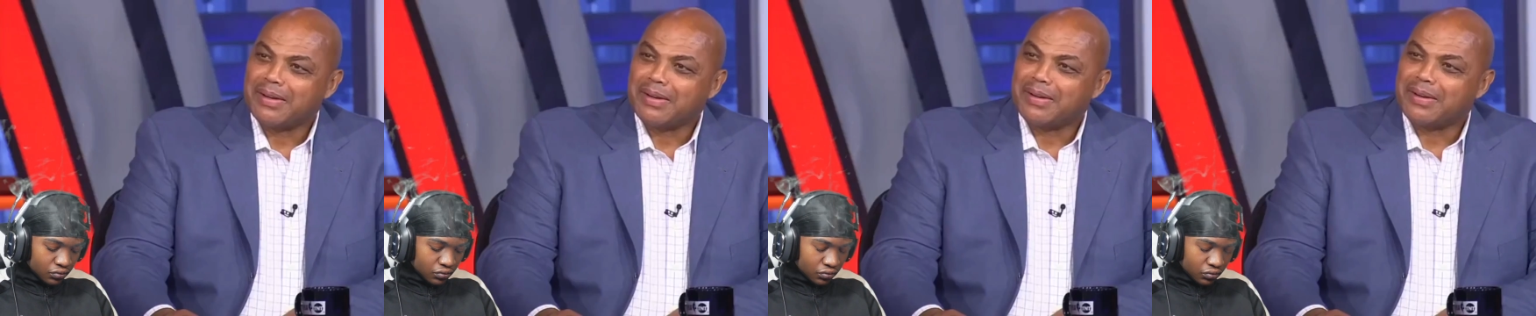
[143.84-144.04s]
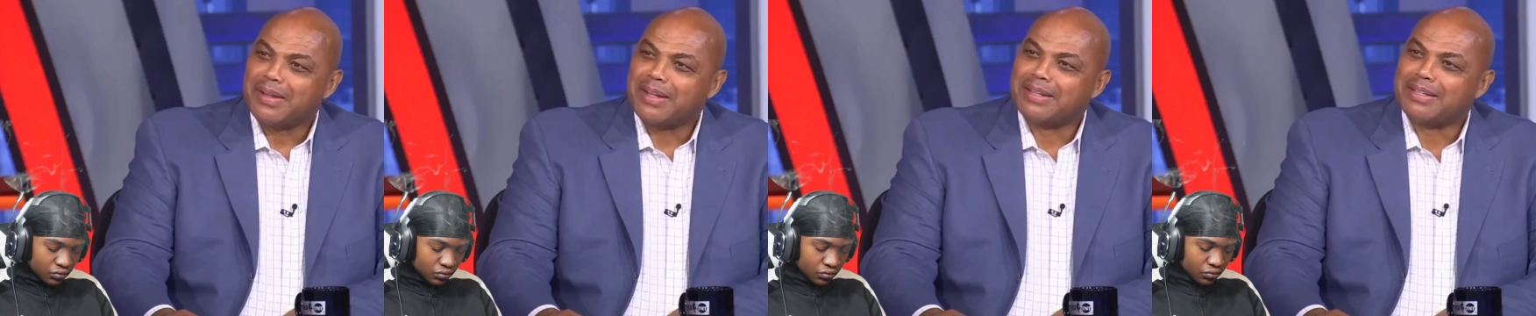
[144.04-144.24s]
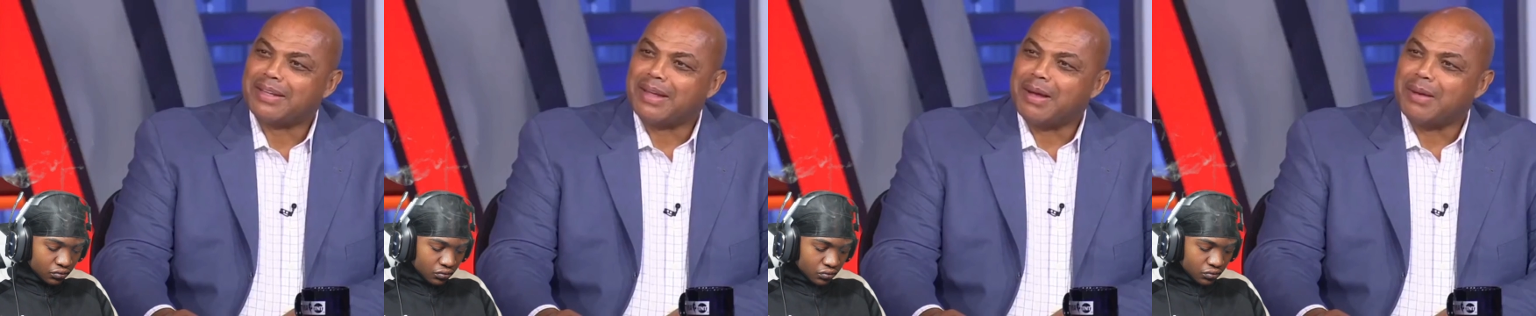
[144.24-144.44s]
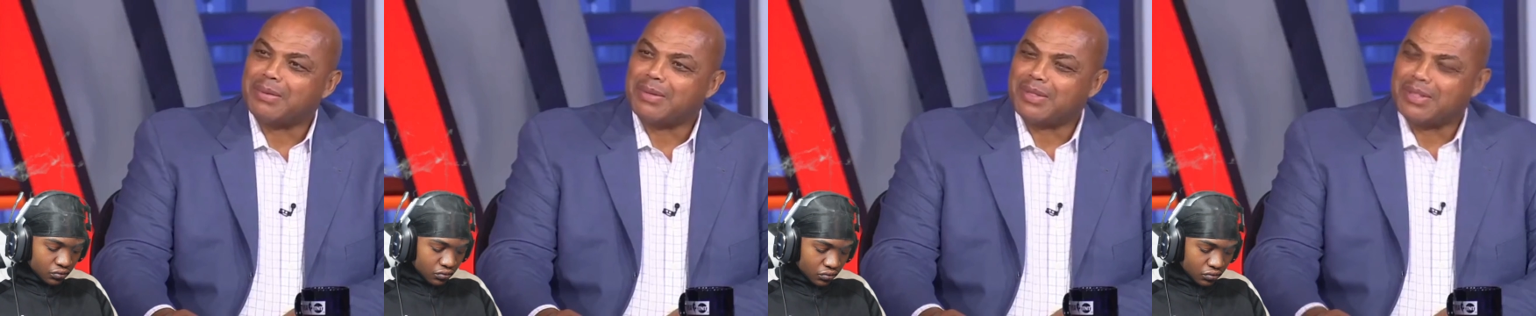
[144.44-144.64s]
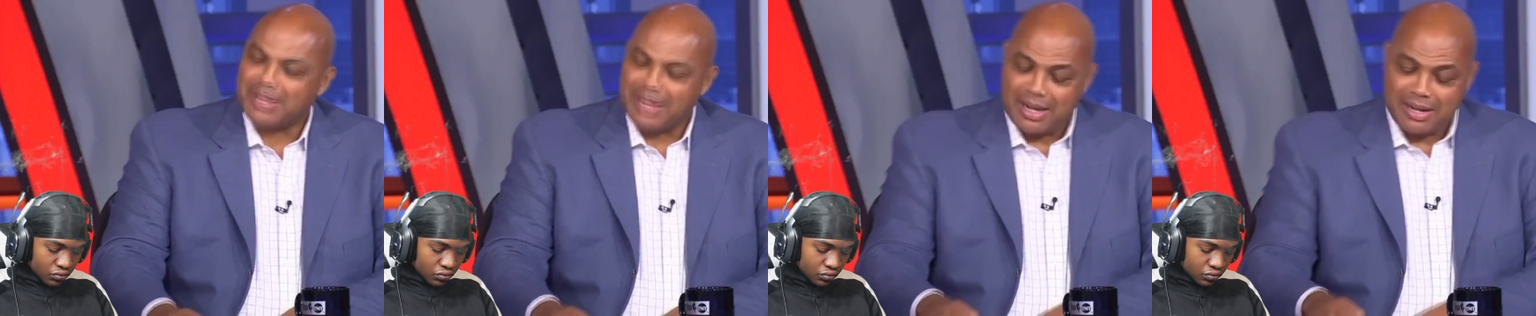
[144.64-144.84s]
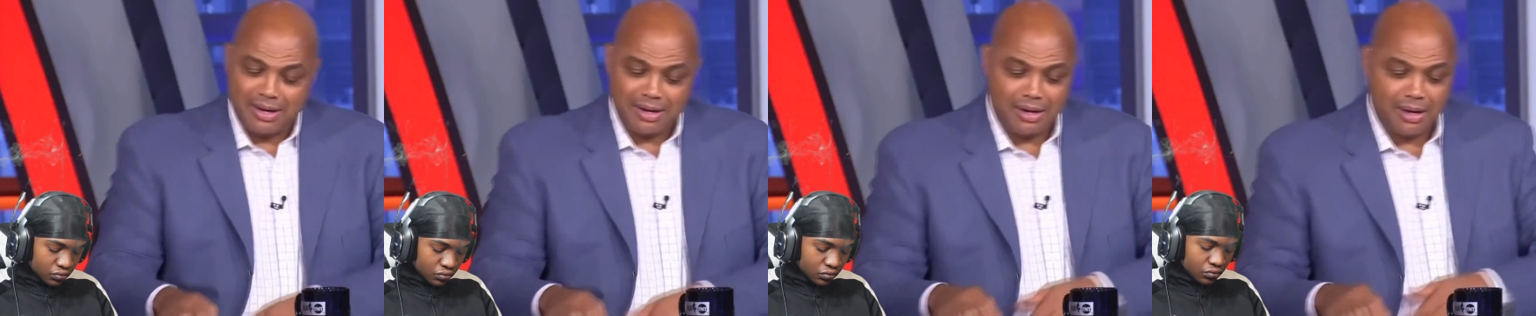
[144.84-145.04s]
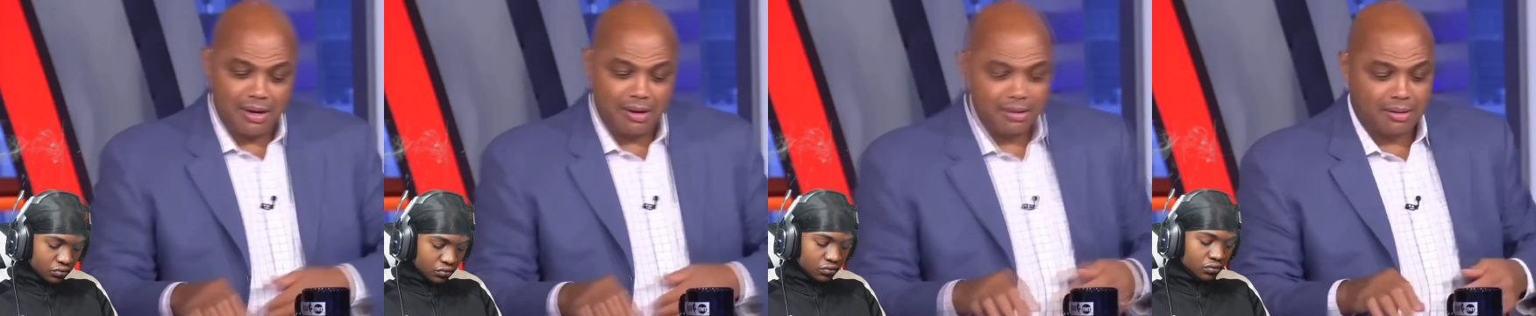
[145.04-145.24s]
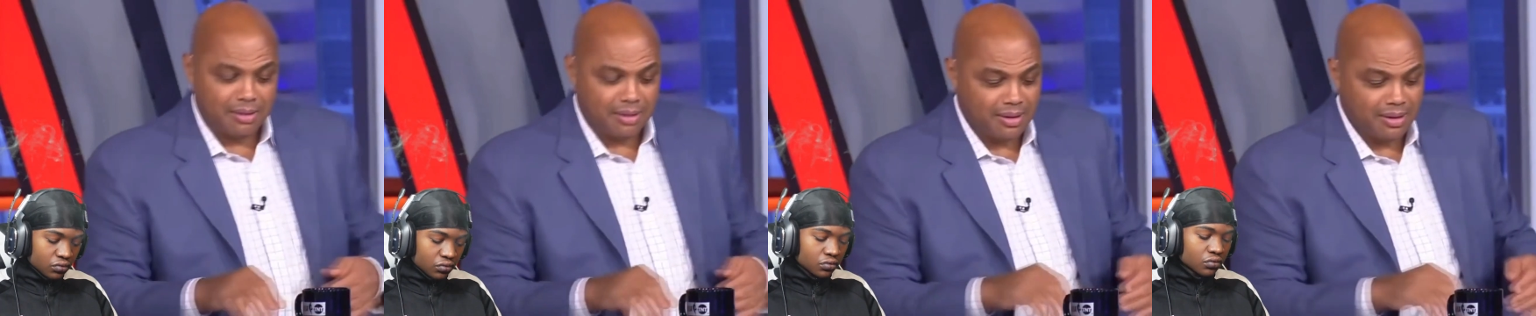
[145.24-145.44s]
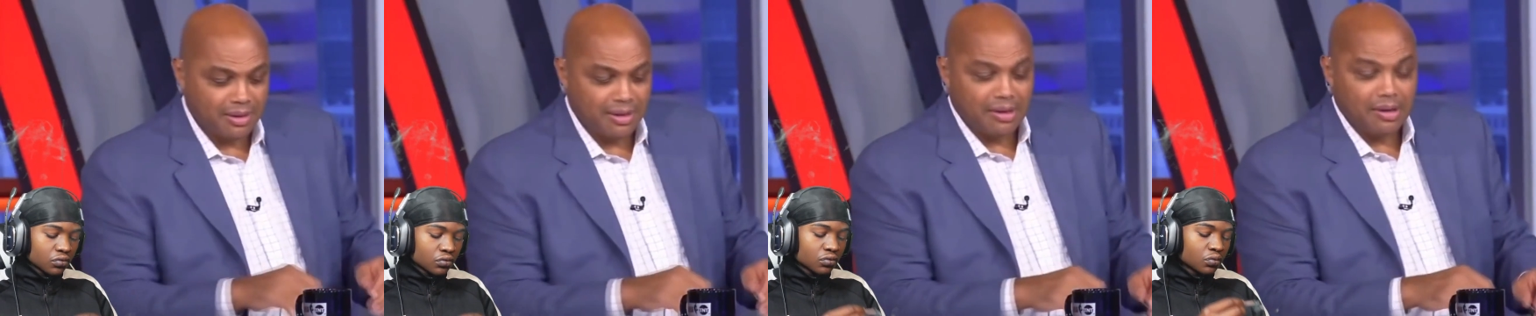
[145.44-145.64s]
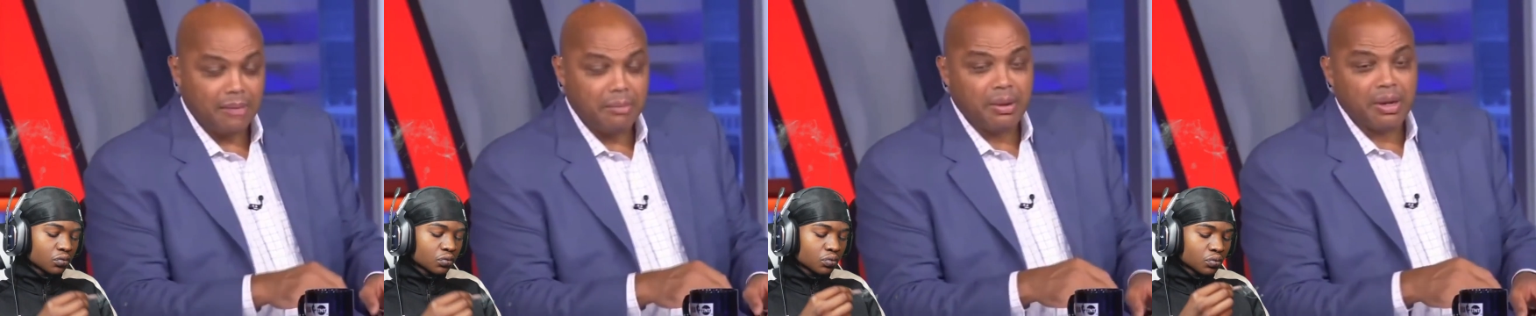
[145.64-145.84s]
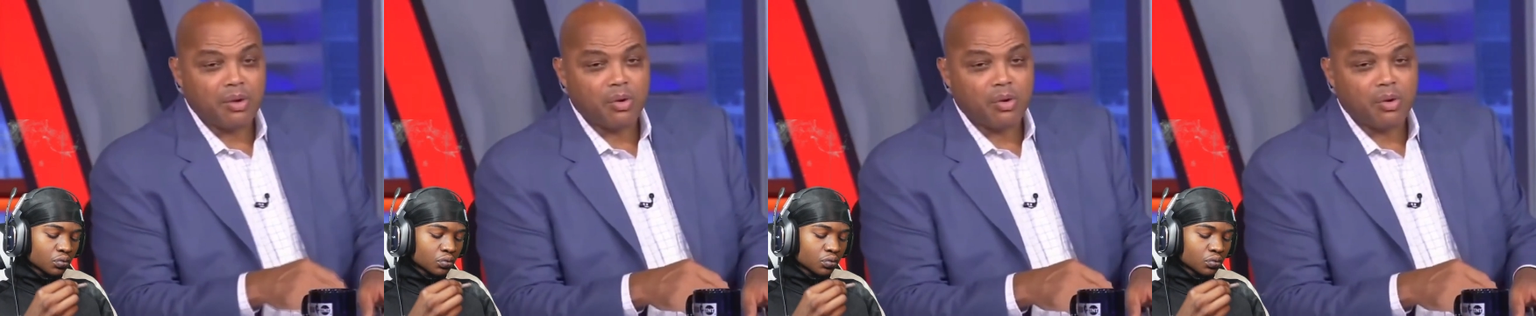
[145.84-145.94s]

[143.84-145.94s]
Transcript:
Speaker 1: the way. That's can't hear like you know. You